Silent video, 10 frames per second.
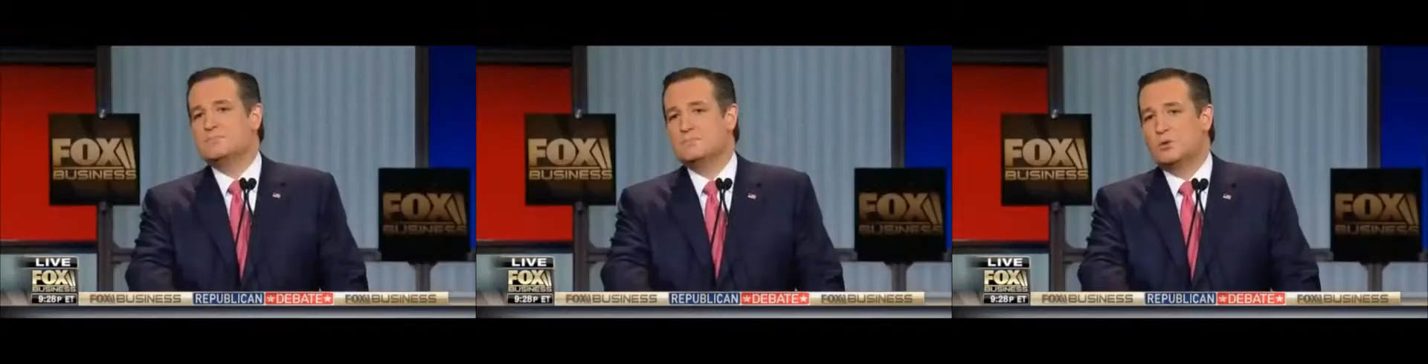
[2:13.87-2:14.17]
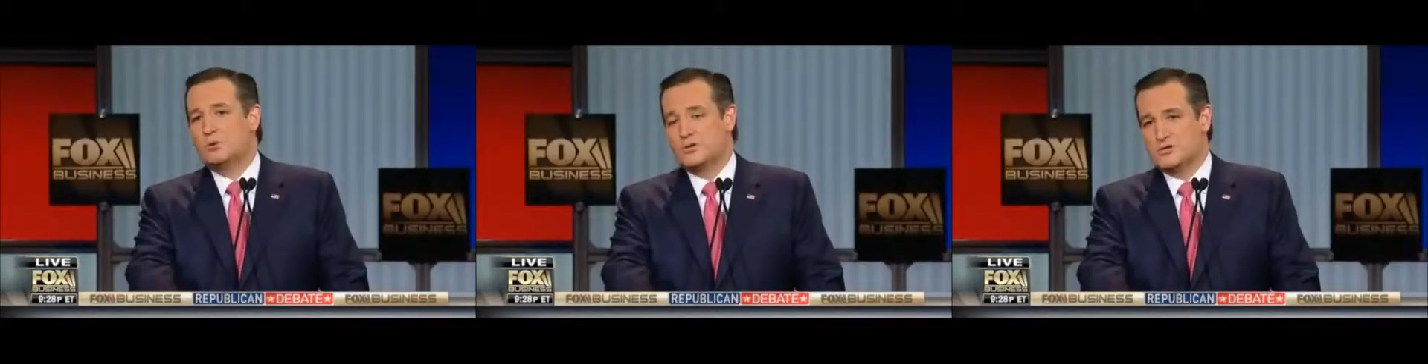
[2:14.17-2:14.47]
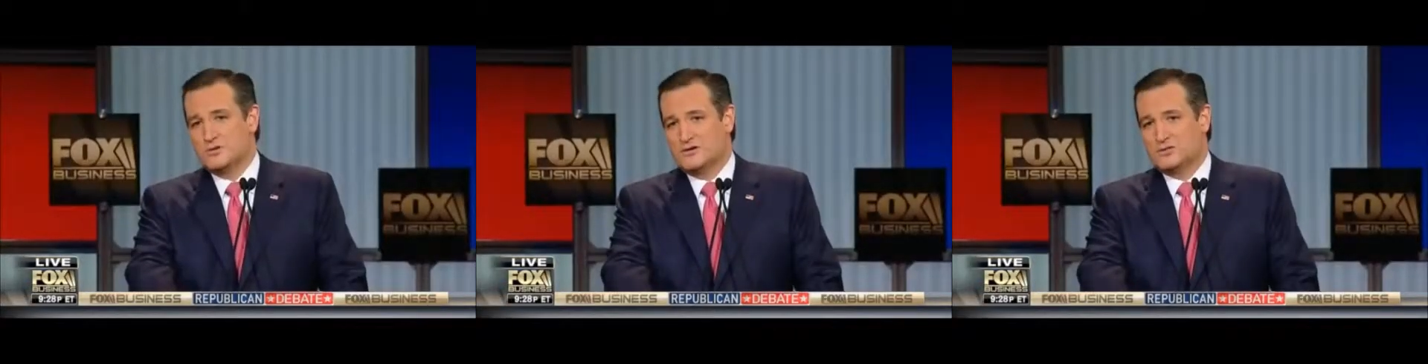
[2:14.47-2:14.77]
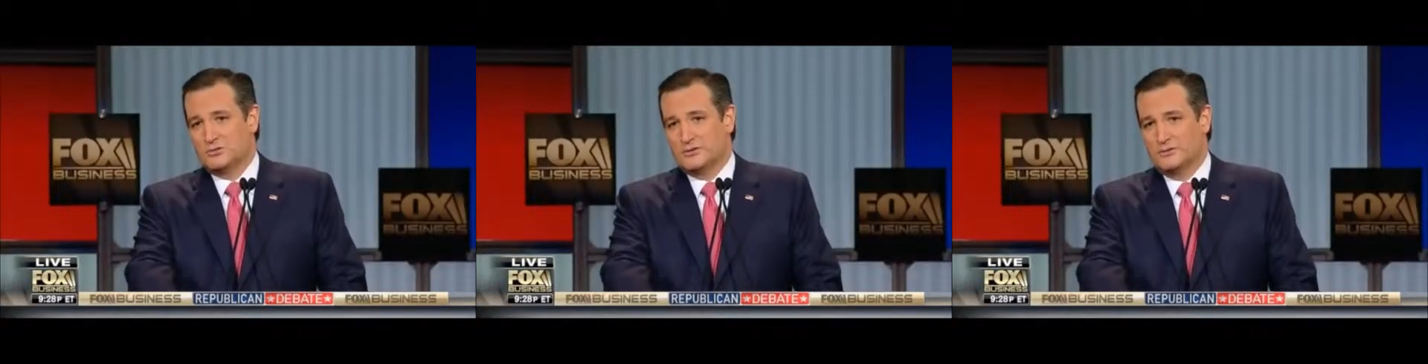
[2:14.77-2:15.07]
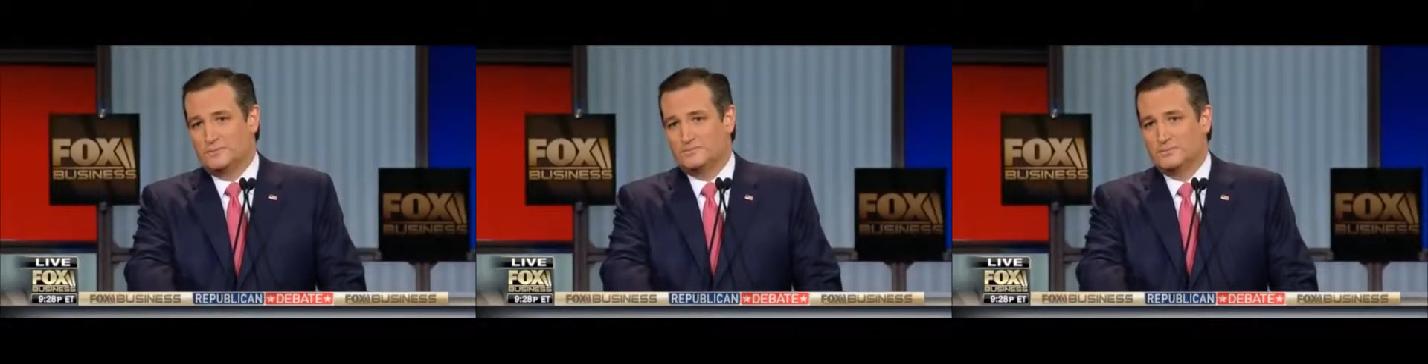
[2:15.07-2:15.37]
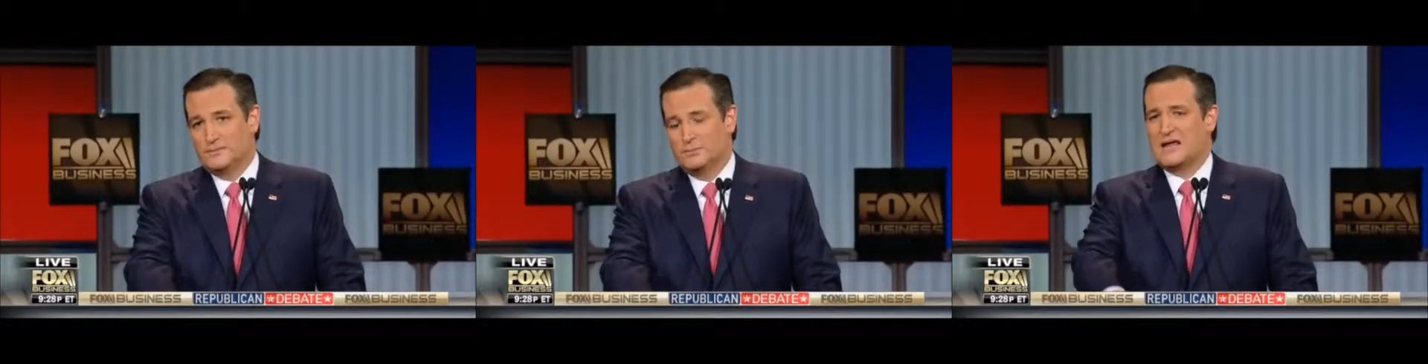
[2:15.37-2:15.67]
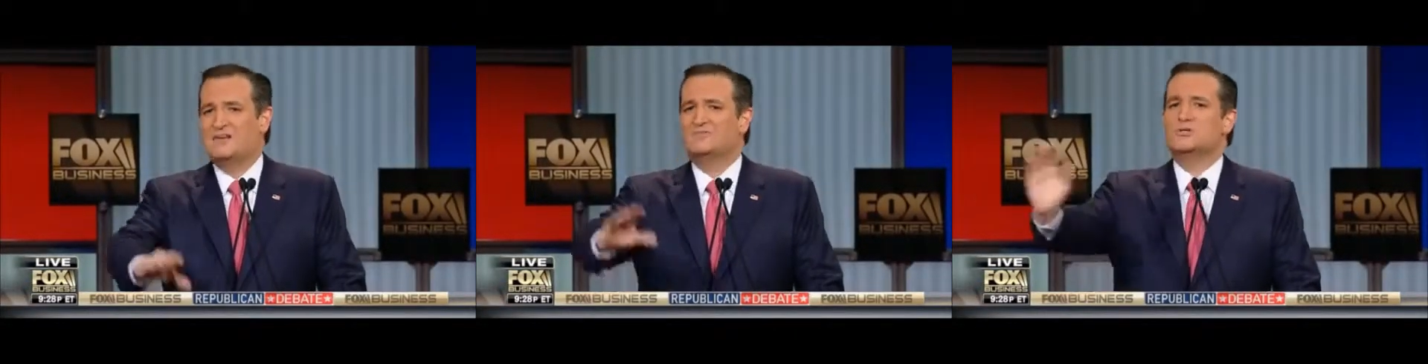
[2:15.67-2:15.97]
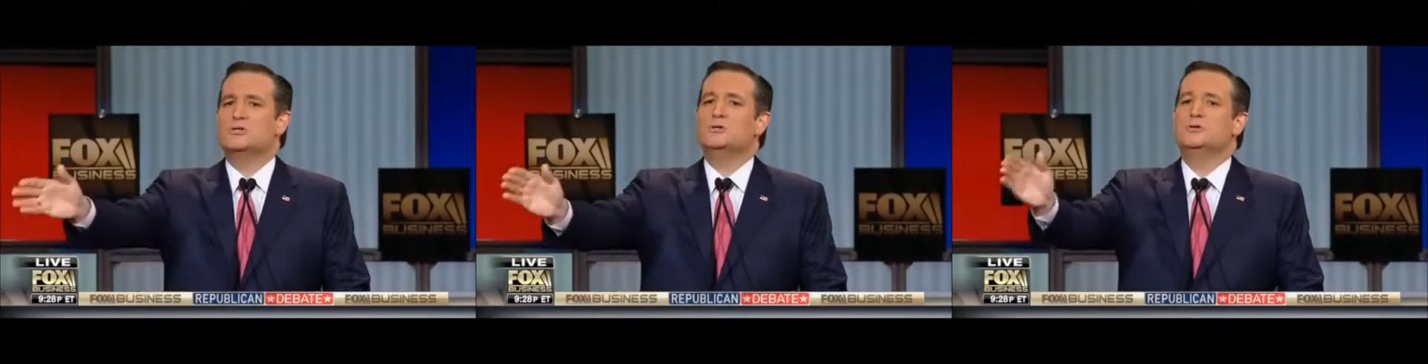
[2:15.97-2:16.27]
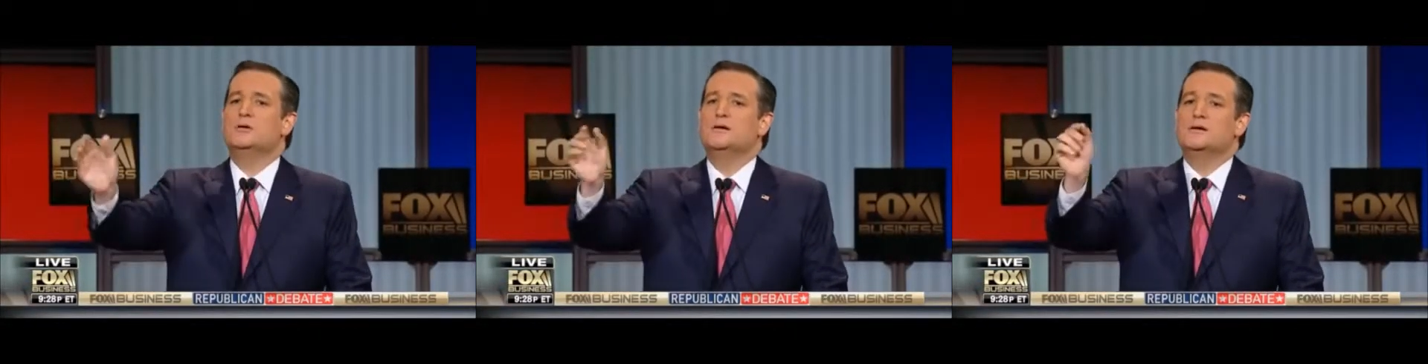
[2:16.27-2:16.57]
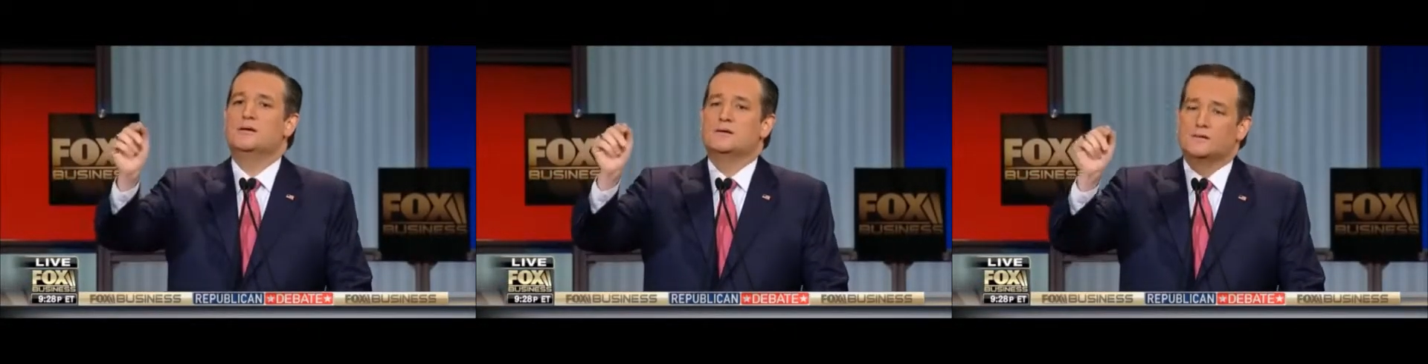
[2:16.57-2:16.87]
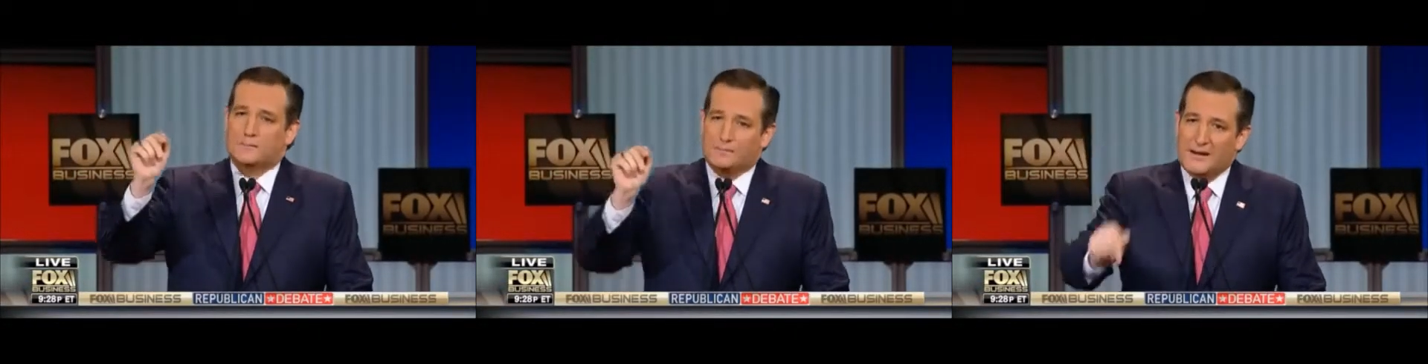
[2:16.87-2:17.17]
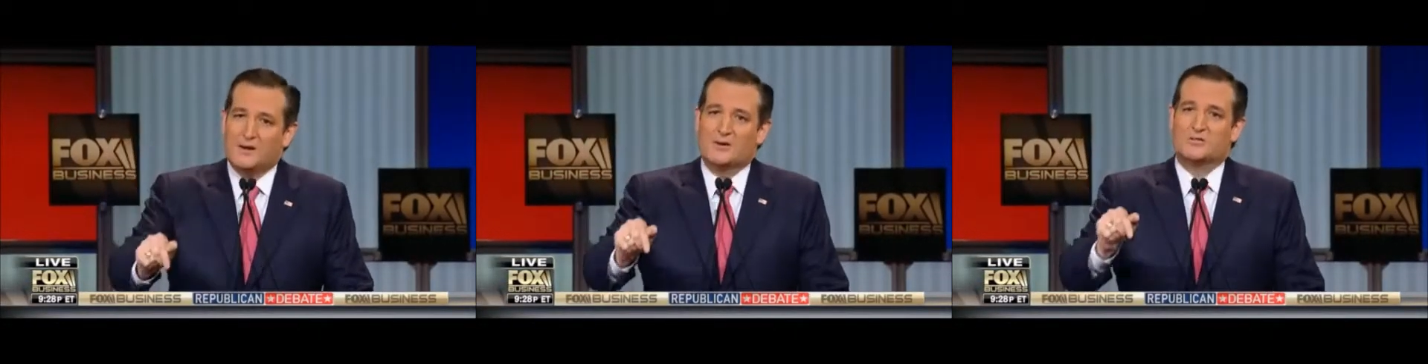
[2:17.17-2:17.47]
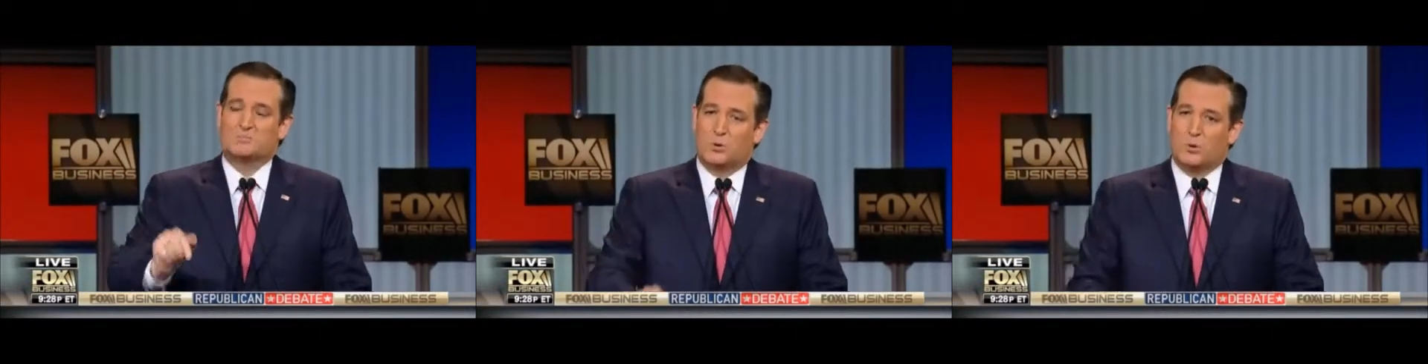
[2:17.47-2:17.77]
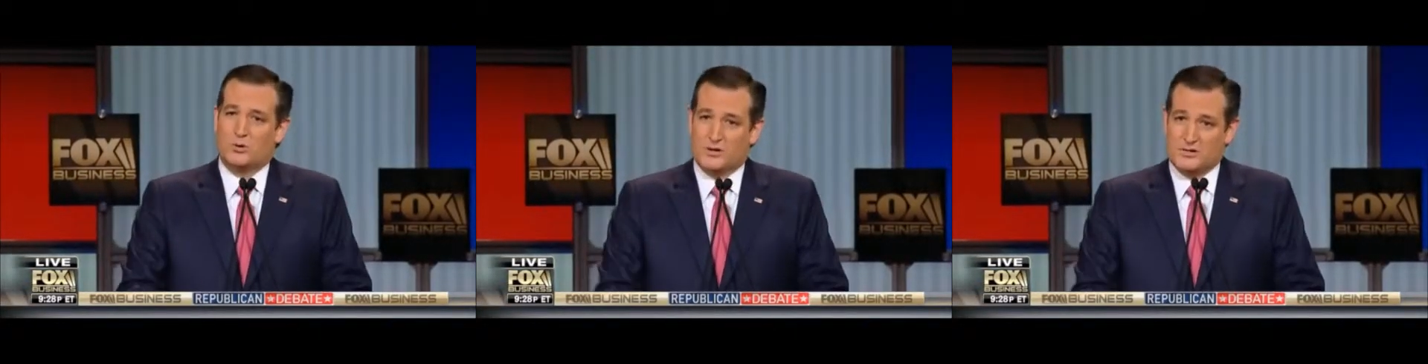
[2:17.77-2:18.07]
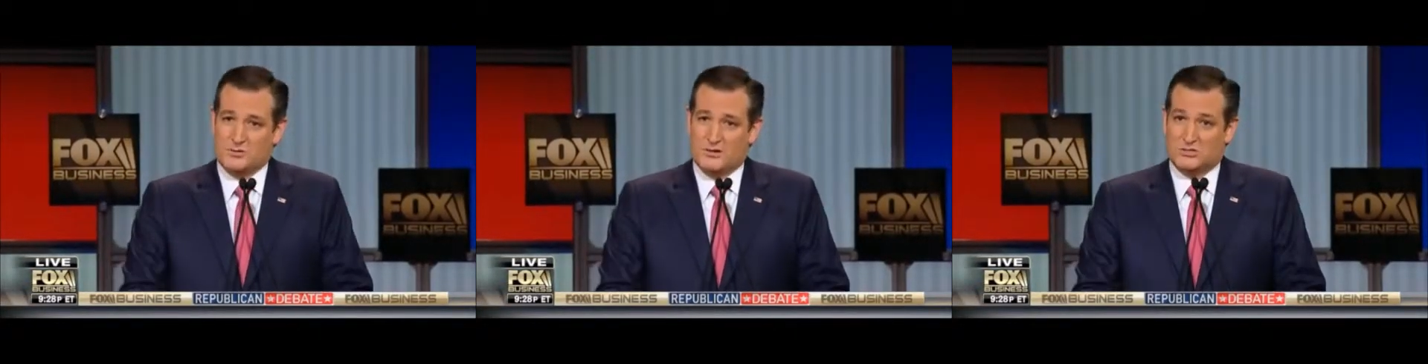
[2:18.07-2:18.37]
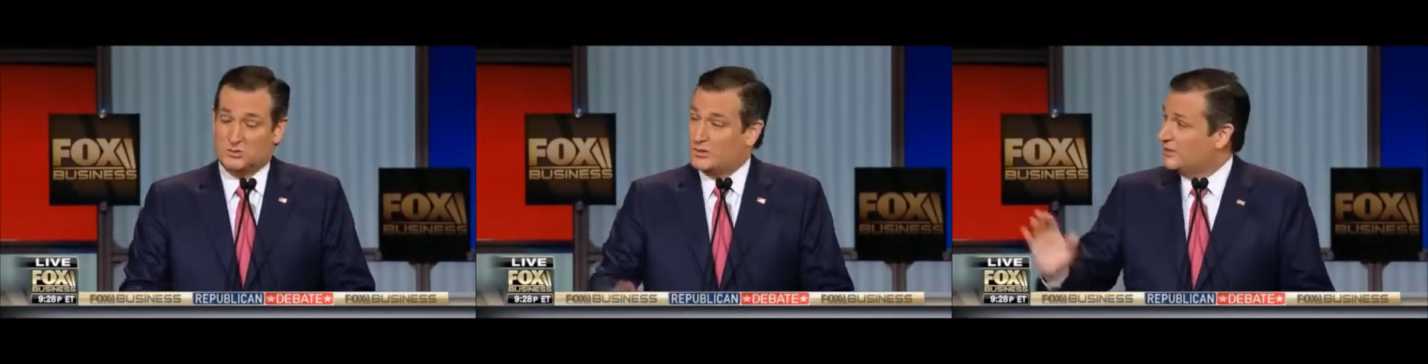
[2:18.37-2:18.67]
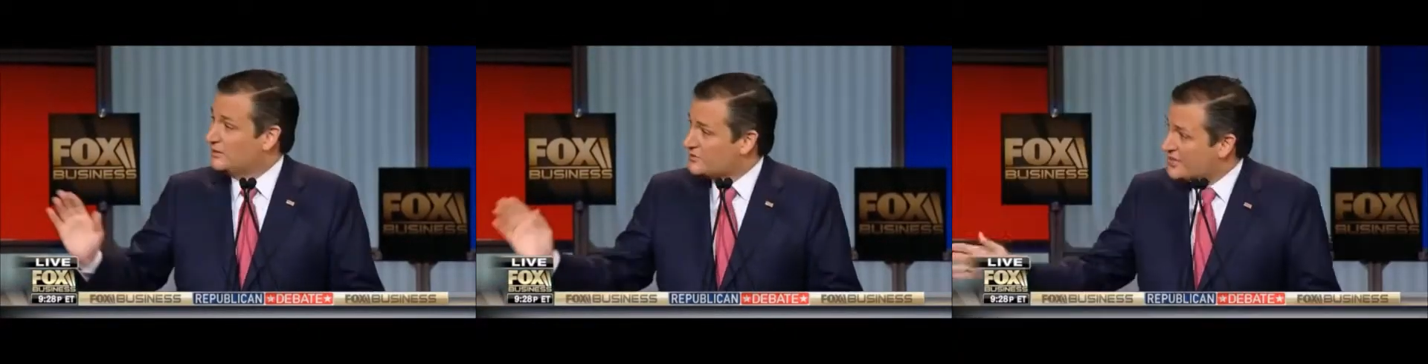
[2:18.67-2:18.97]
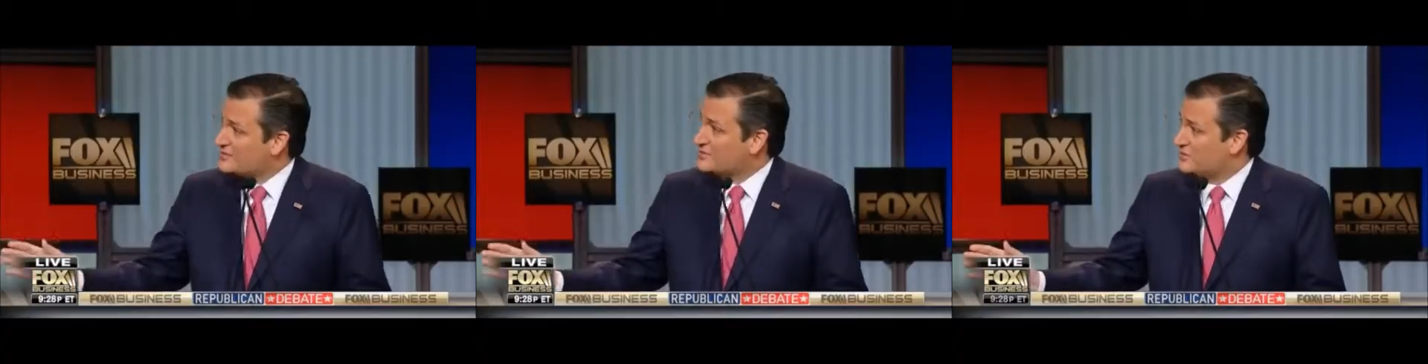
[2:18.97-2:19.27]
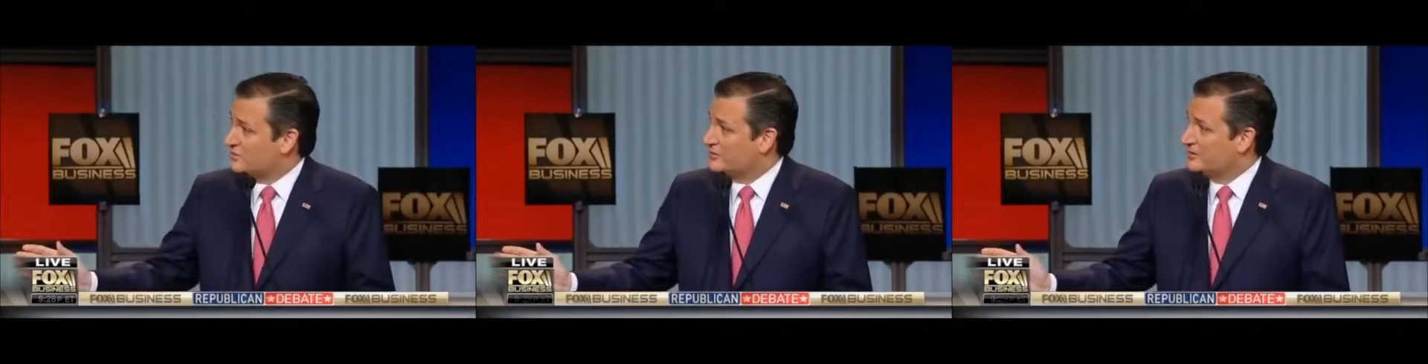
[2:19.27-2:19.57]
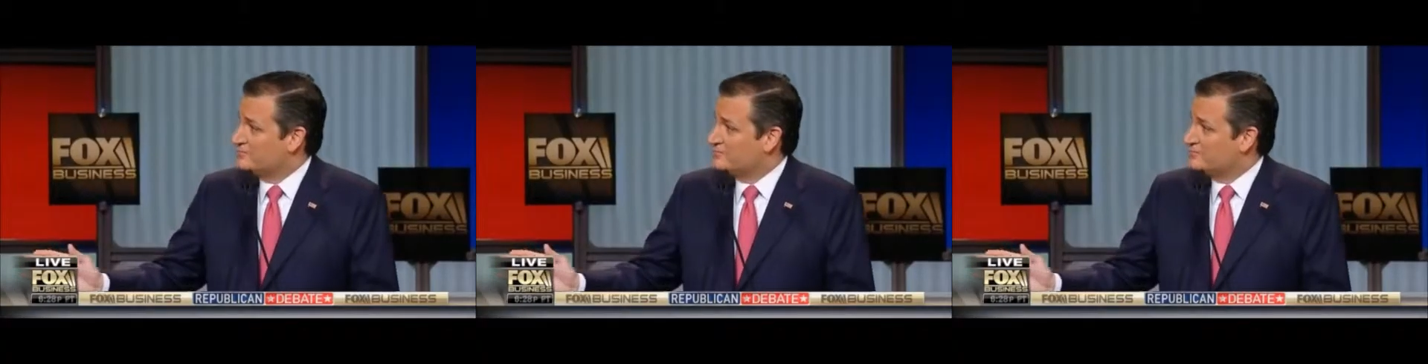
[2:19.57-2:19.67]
be born on U.S. soil, but have two parents born on U.S. soil. Under that theory,